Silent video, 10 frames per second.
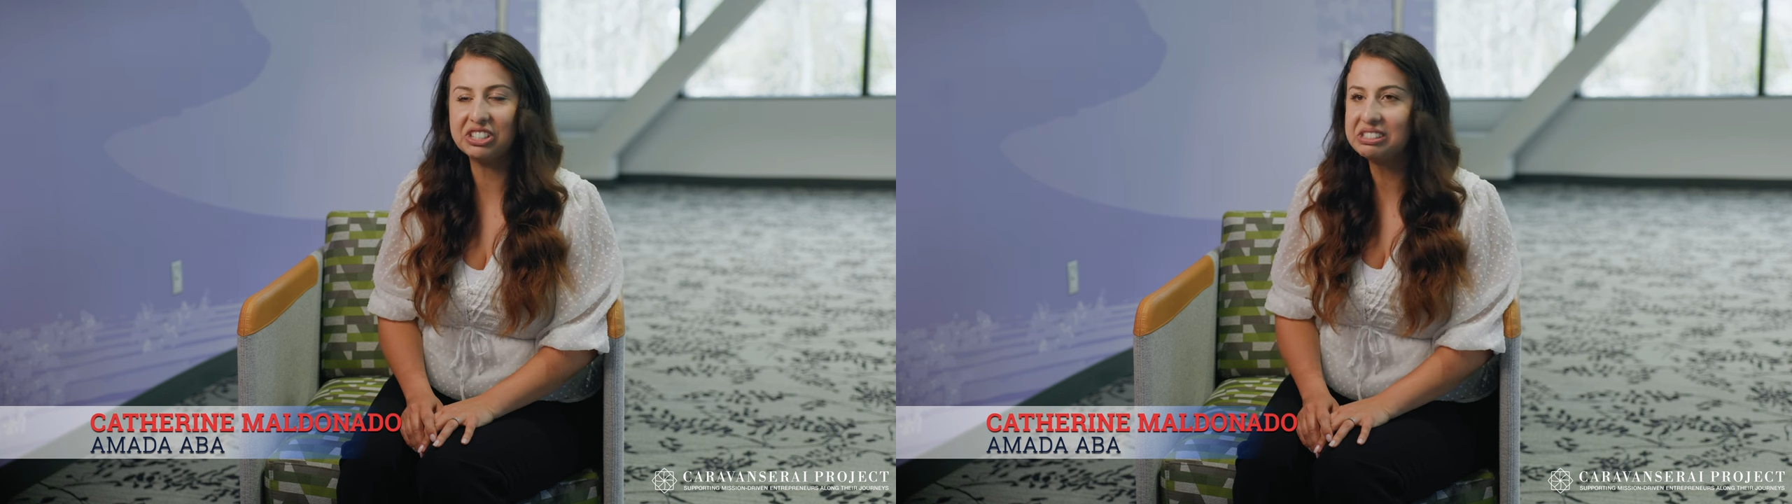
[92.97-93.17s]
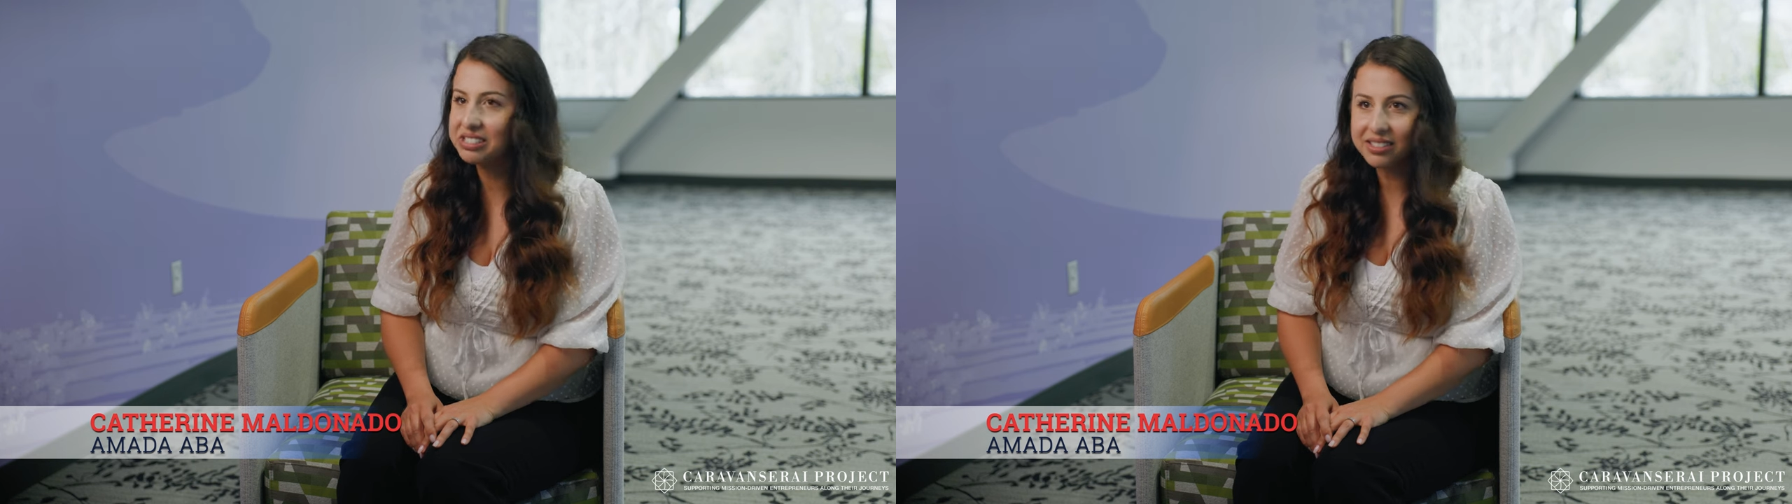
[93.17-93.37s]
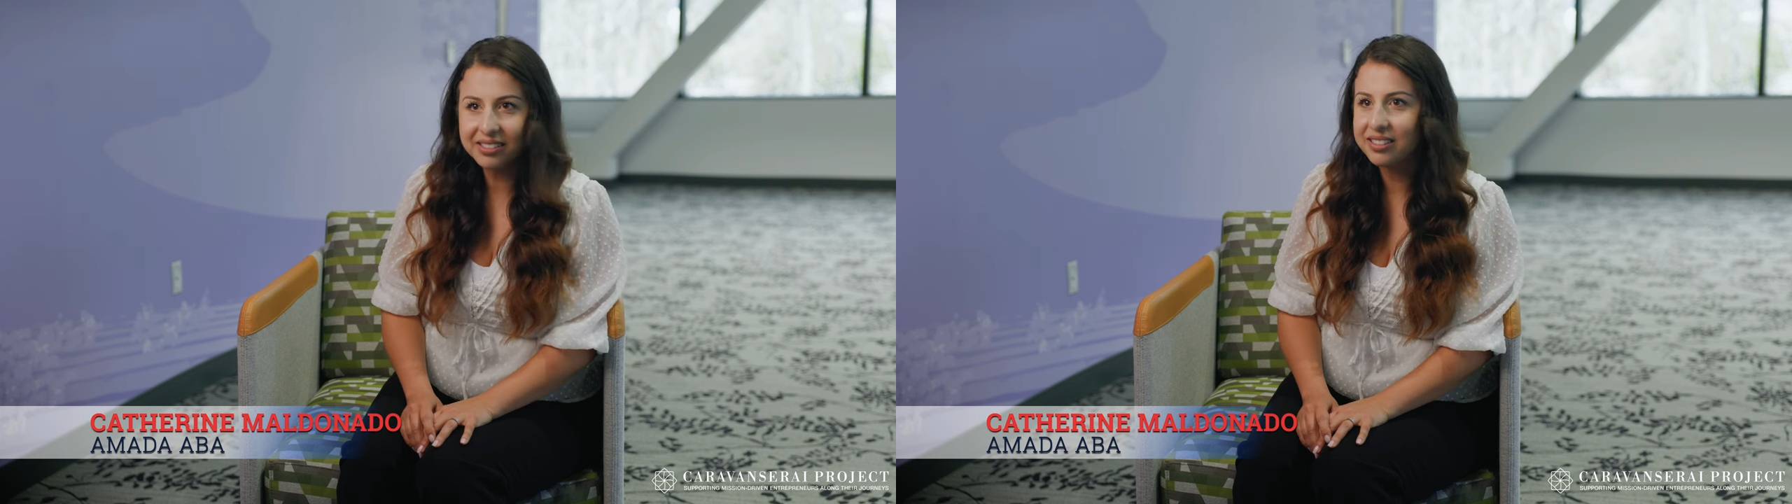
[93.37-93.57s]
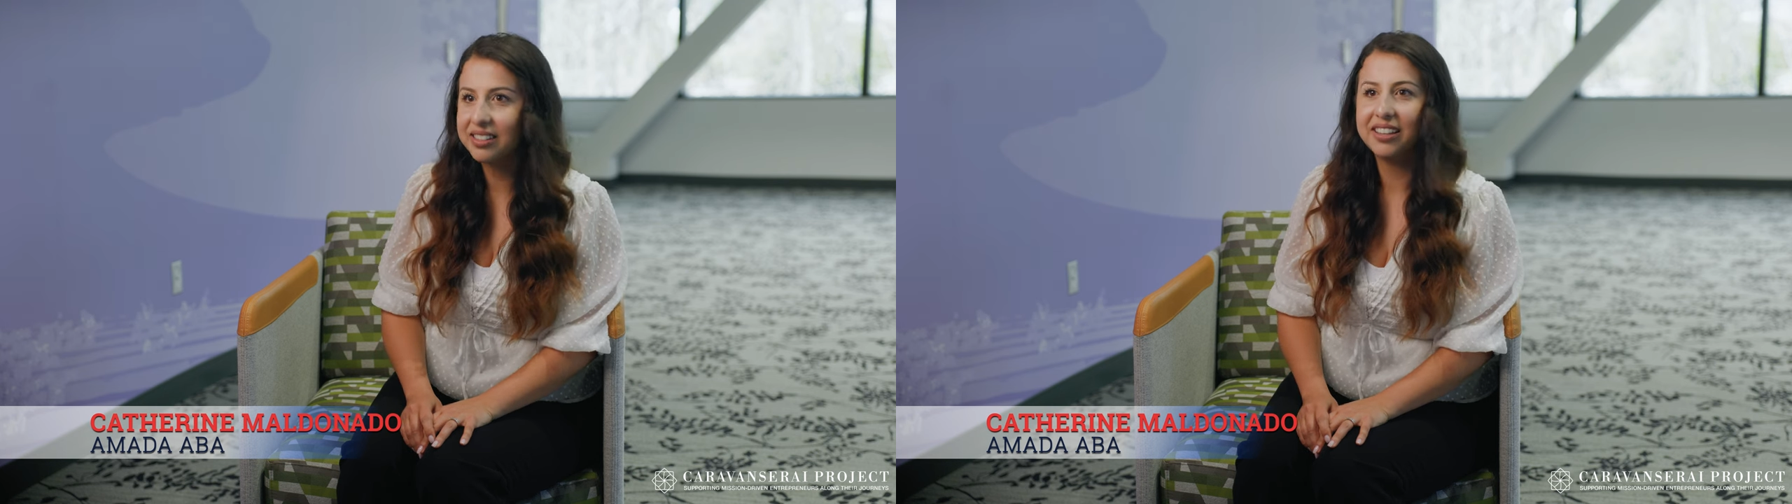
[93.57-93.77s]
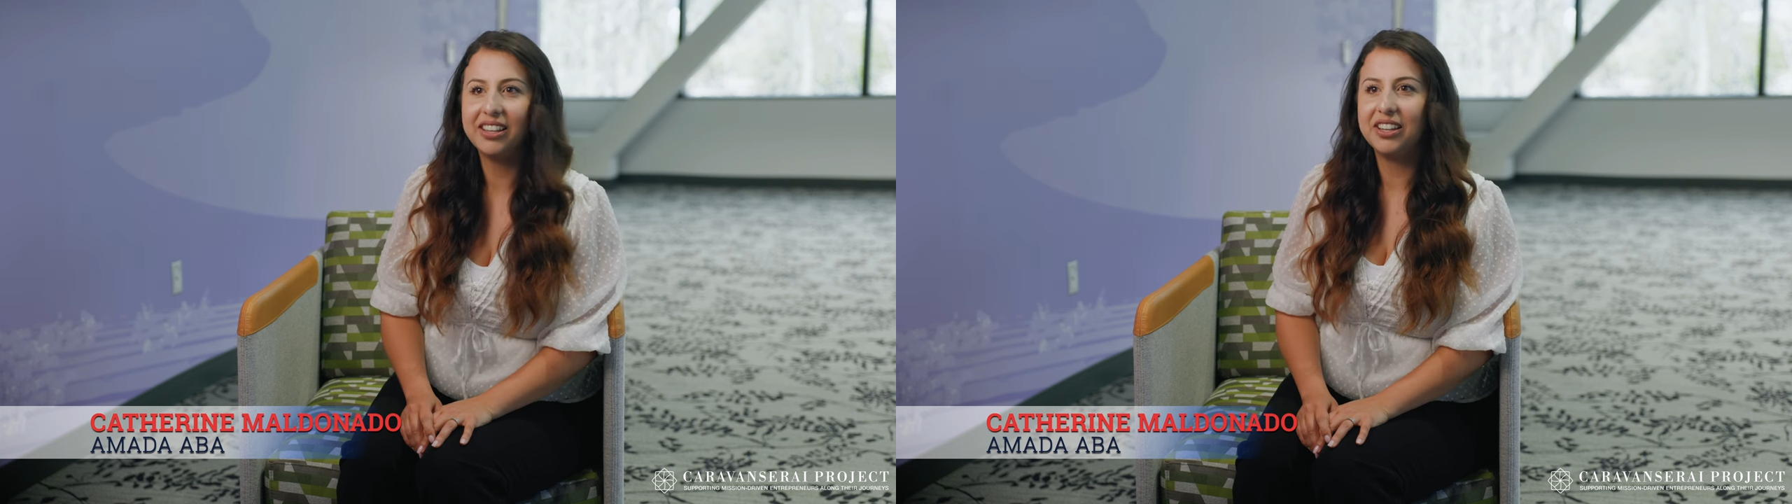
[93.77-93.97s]
just,
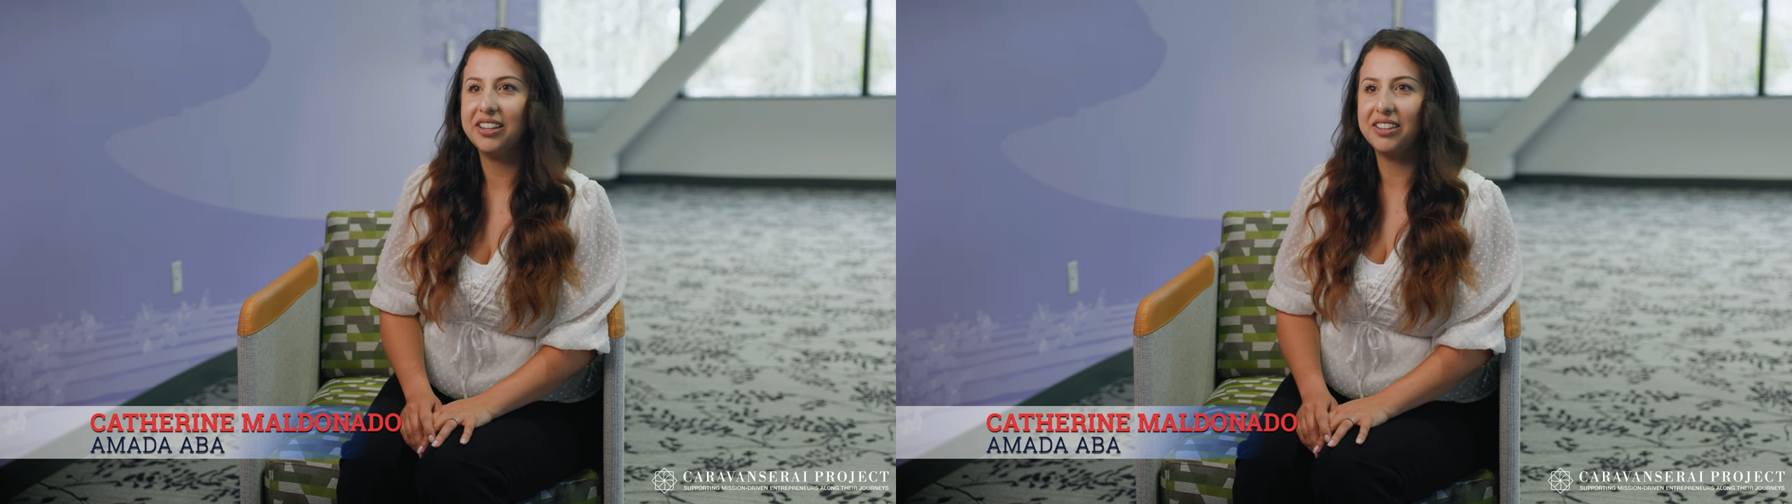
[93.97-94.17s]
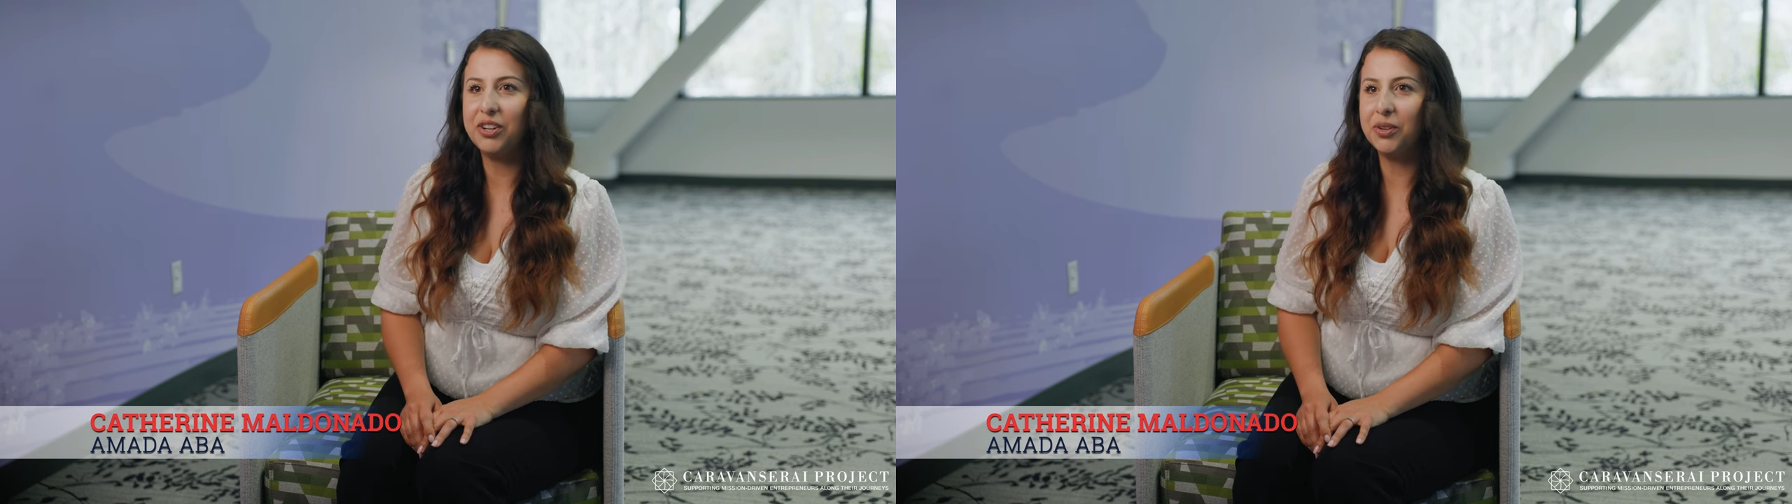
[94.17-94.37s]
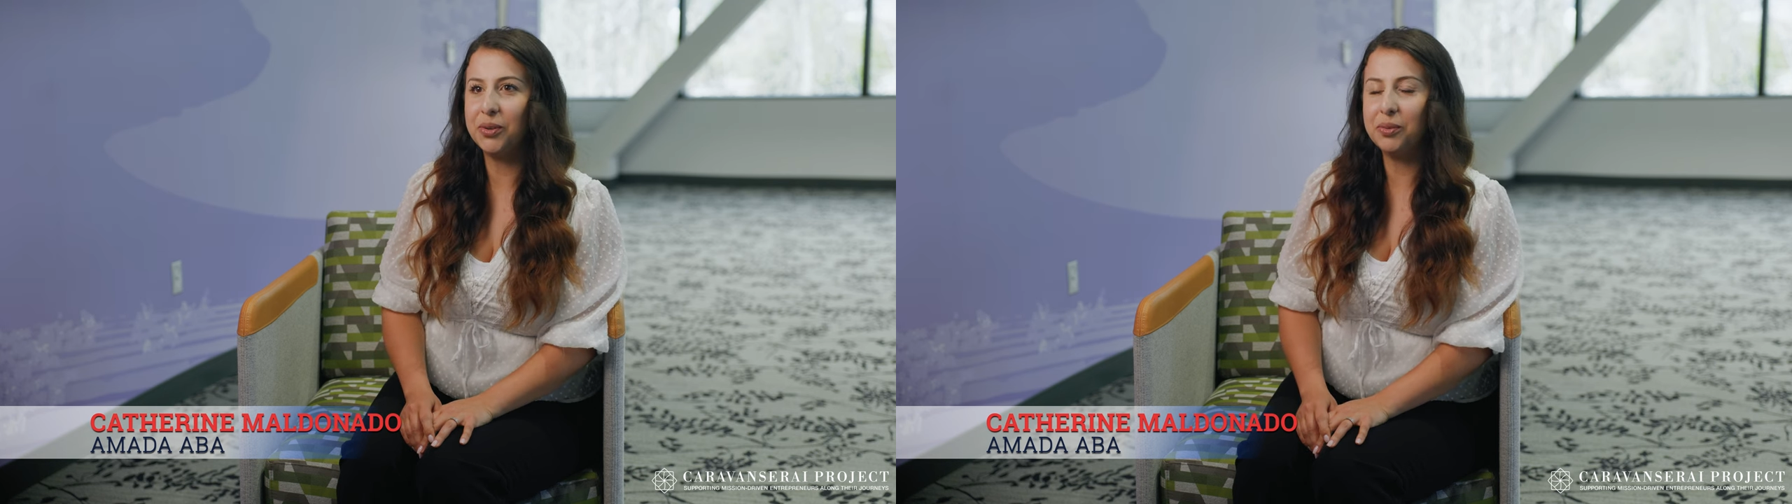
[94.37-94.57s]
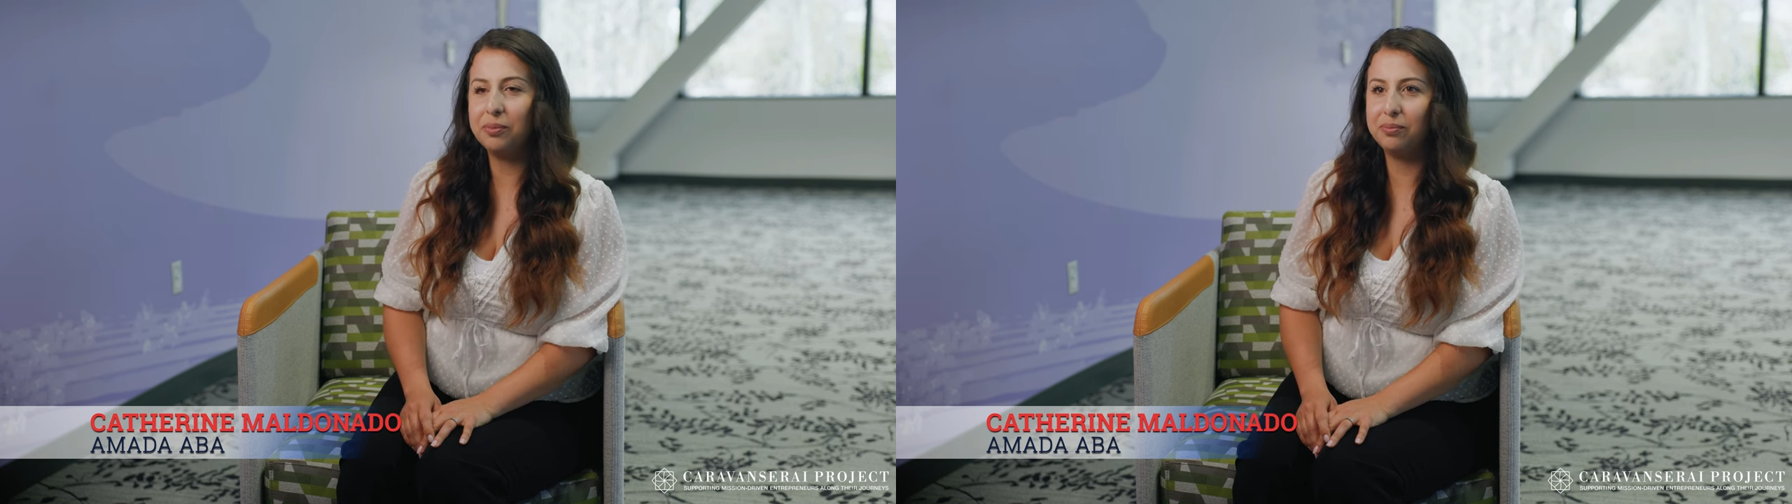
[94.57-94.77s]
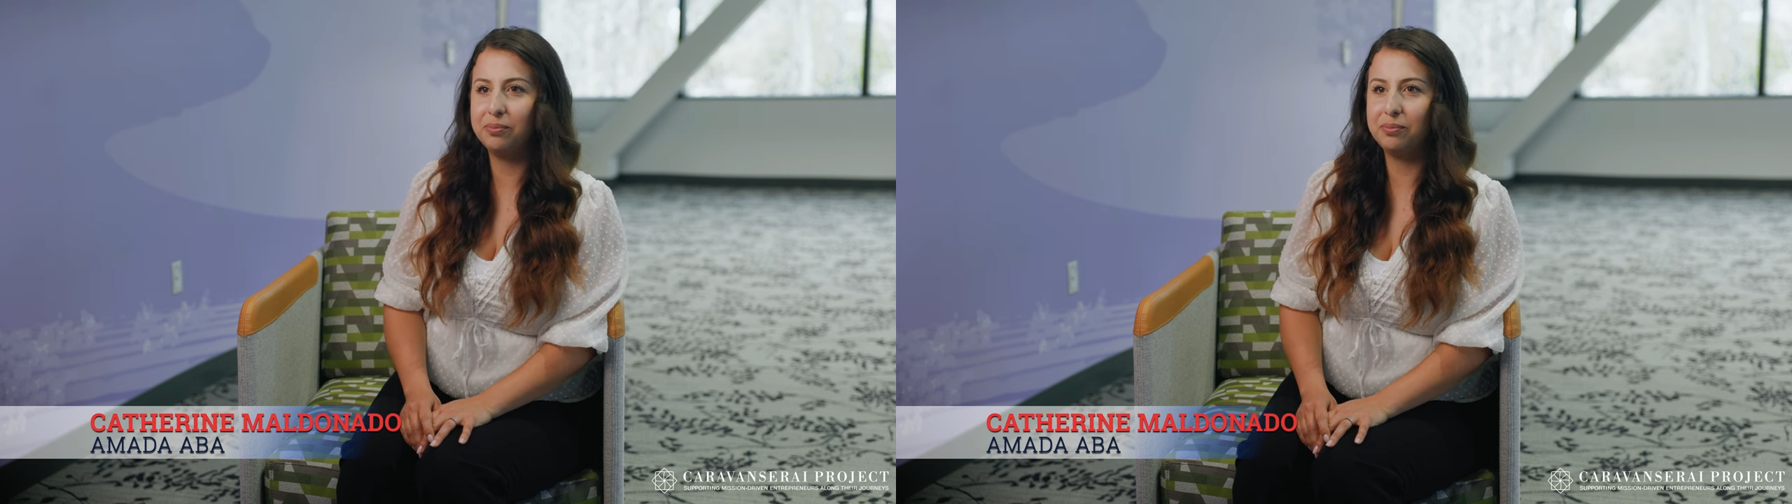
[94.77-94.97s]
you know,